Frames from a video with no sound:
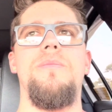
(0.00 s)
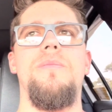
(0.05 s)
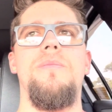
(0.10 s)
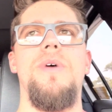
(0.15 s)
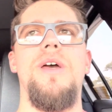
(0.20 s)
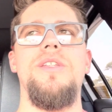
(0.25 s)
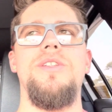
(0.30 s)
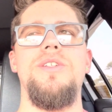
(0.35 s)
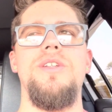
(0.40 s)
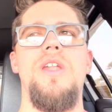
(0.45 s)

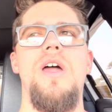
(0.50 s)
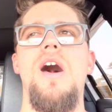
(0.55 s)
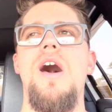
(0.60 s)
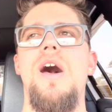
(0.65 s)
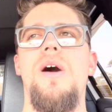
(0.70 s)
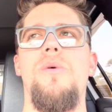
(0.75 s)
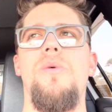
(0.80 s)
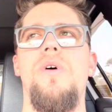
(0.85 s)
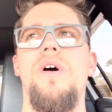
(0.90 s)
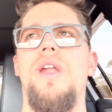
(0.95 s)
it's
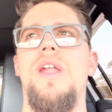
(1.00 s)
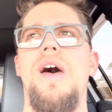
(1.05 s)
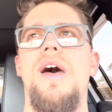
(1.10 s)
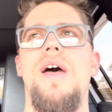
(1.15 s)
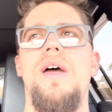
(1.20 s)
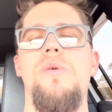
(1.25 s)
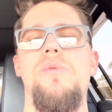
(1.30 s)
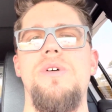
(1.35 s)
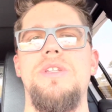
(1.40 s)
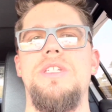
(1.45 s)
not what
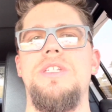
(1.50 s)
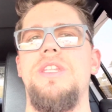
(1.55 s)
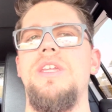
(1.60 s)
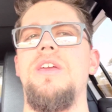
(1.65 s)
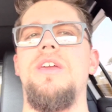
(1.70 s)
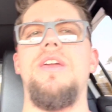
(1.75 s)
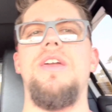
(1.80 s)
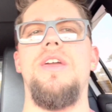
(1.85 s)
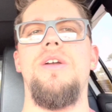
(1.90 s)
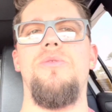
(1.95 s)
I was
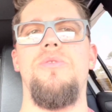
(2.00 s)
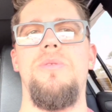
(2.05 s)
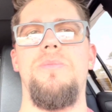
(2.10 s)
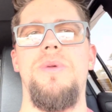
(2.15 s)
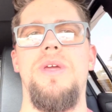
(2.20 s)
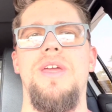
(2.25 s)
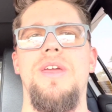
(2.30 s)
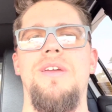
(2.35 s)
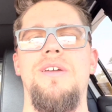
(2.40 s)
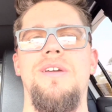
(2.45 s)
thinking it would
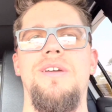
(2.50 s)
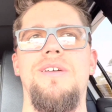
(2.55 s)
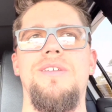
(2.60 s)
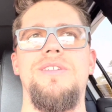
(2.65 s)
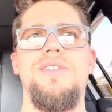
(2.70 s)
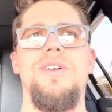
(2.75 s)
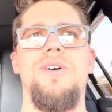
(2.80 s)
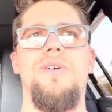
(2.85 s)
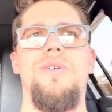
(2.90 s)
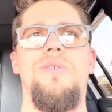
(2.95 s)
be.
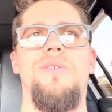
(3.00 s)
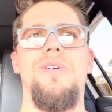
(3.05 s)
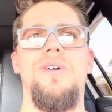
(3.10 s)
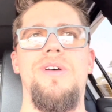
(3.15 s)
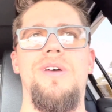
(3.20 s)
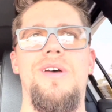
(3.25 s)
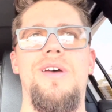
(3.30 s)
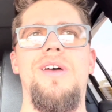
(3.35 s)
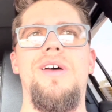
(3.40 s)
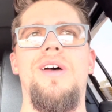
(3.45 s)
So
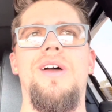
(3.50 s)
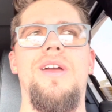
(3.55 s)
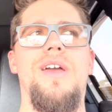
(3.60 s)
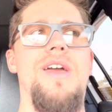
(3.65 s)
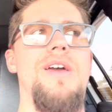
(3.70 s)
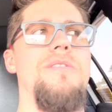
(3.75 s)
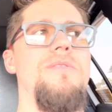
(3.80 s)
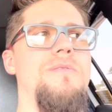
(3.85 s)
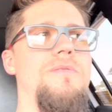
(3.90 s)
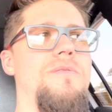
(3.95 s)

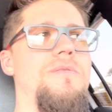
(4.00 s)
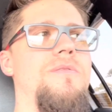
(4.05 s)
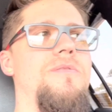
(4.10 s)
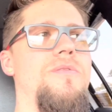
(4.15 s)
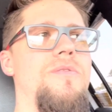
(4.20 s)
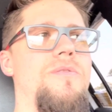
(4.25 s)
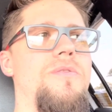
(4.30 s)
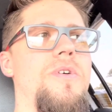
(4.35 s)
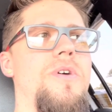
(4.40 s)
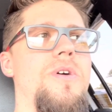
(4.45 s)
again,
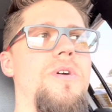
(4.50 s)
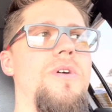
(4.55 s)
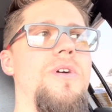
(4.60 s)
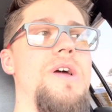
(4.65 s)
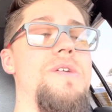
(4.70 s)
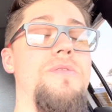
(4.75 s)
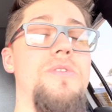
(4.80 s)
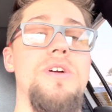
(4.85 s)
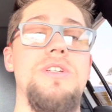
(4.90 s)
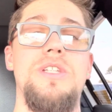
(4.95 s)
for
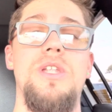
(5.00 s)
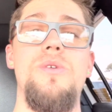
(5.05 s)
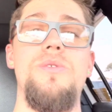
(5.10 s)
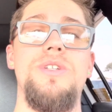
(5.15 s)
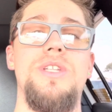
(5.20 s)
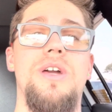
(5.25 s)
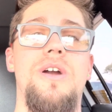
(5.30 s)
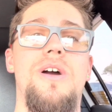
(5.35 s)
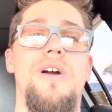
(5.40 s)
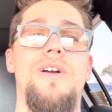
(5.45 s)
as low as
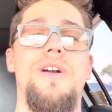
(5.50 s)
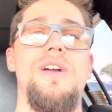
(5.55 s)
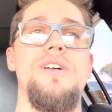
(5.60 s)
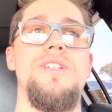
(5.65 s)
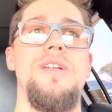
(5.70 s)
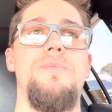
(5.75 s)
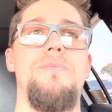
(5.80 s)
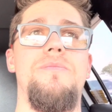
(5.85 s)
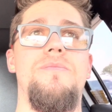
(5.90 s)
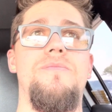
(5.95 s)
the car is,
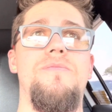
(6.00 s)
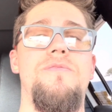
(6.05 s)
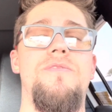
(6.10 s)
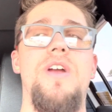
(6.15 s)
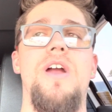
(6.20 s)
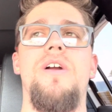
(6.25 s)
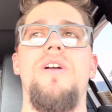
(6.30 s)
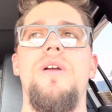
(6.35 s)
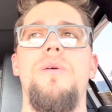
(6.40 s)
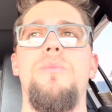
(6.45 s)
I'm
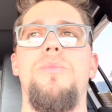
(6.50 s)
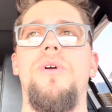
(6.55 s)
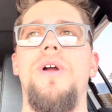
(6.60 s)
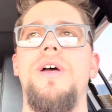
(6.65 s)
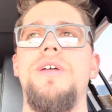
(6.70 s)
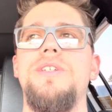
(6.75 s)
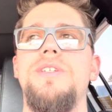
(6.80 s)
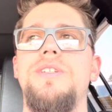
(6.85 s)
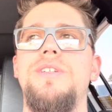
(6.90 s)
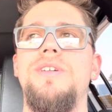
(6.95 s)
very
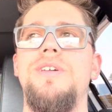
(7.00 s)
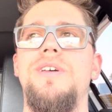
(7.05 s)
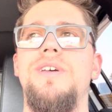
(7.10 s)
impressed.